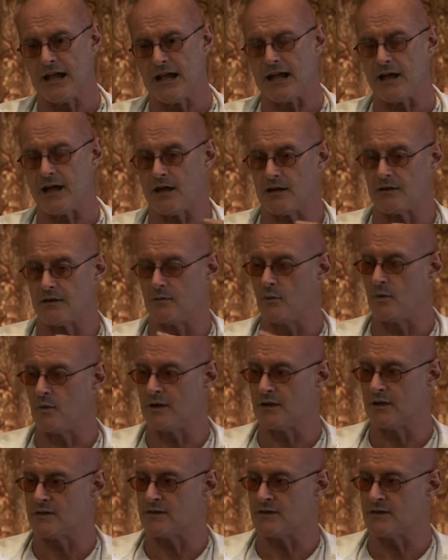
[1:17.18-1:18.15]
And one
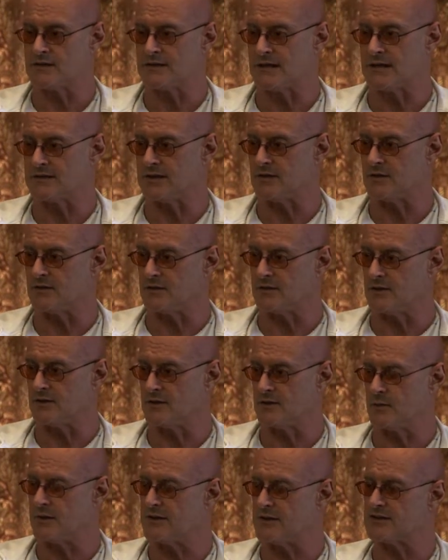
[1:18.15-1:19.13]
of the first things that you
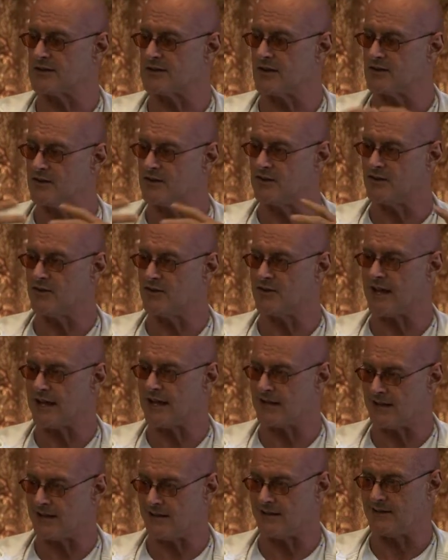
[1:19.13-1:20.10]
learn when you start to do
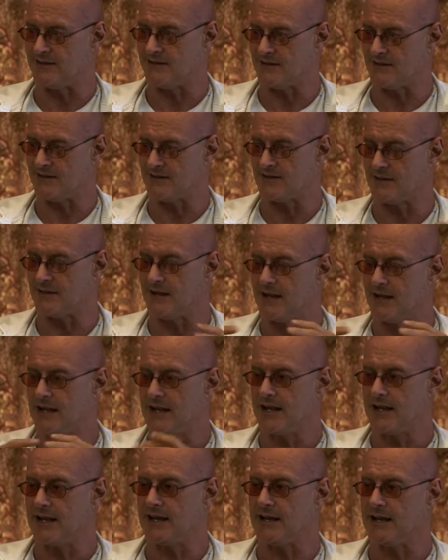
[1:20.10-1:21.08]
that is
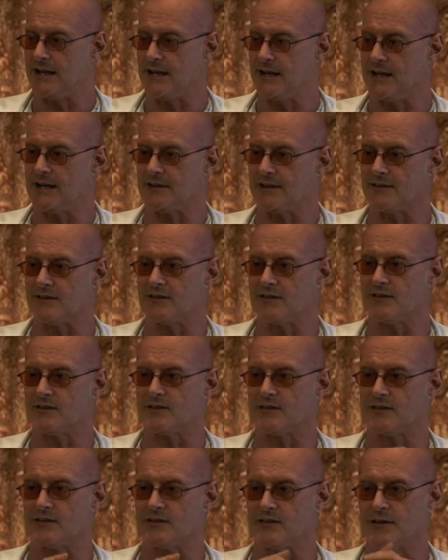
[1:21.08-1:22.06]
it
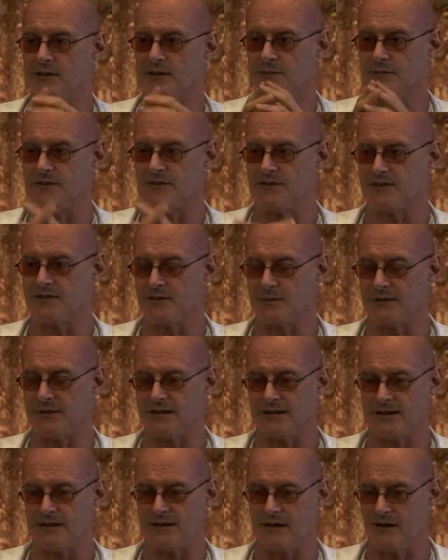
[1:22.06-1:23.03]
seems to
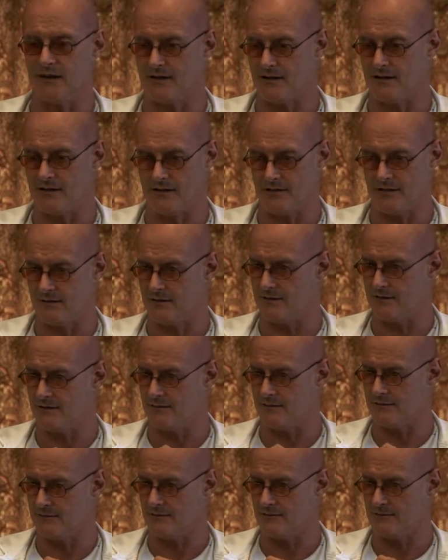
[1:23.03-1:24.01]
be hard
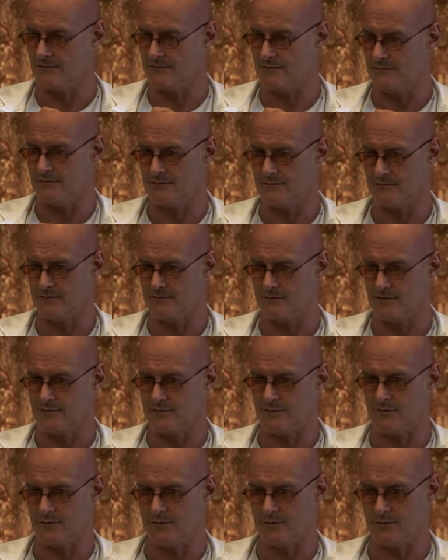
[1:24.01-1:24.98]

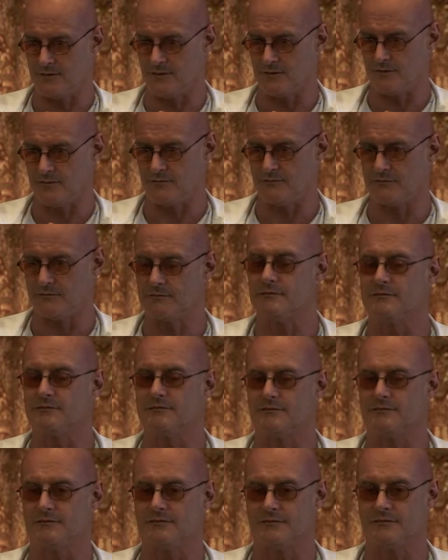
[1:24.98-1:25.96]
to
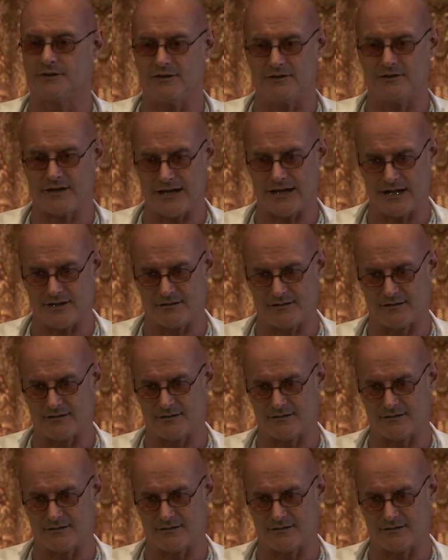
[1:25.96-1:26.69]
do that.